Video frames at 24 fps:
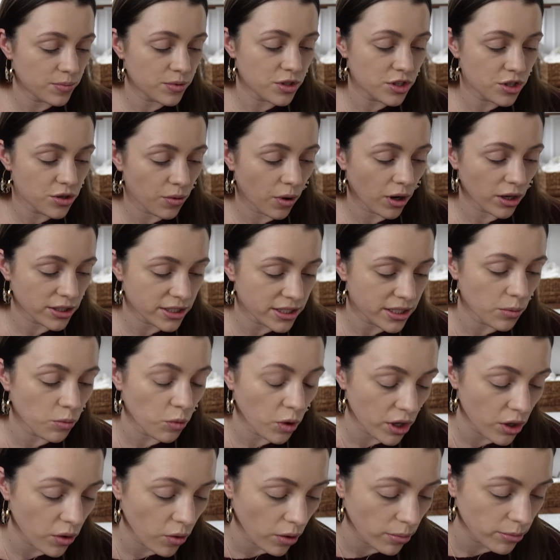to our
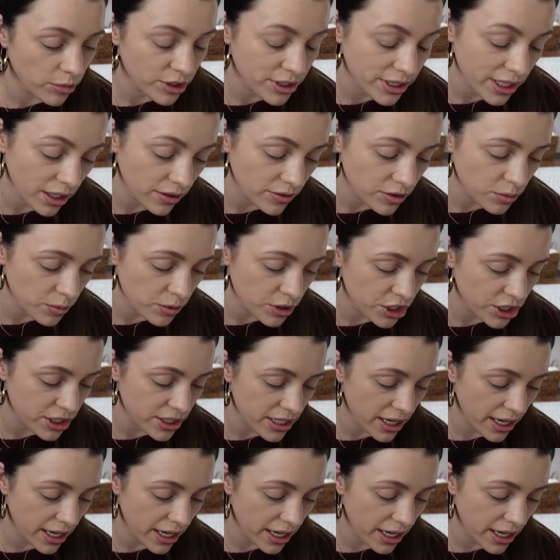somewhat normal selves, which is